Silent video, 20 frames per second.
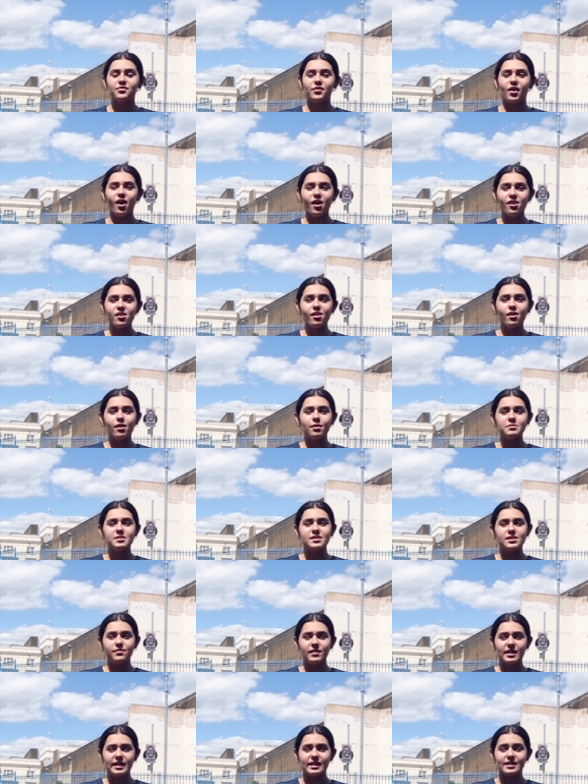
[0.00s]
of unarmed
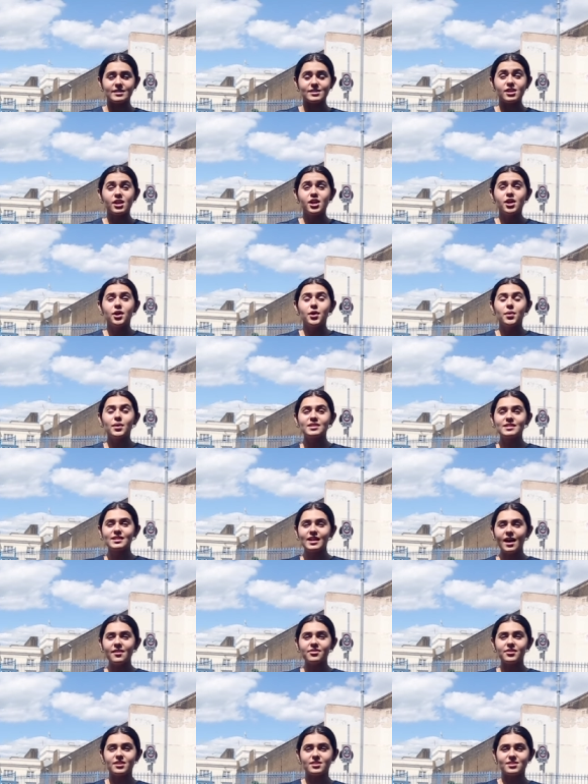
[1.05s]
civilians who had
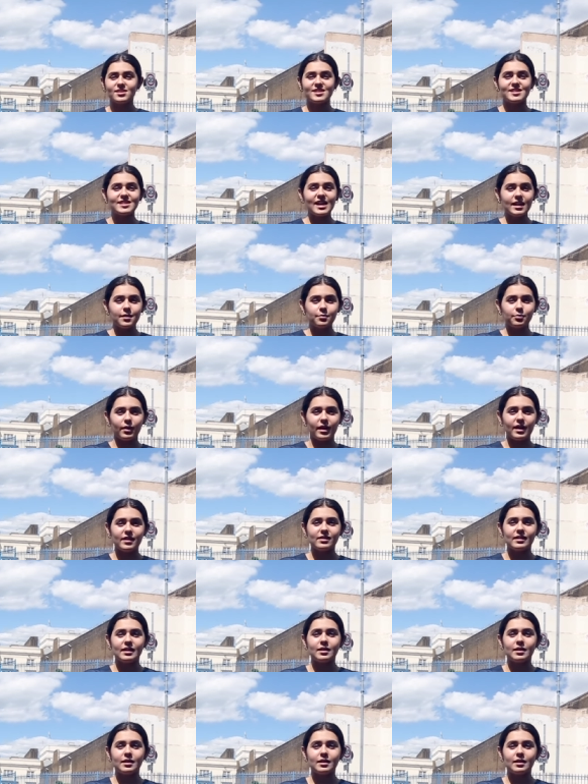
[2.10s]
gathered to celebrate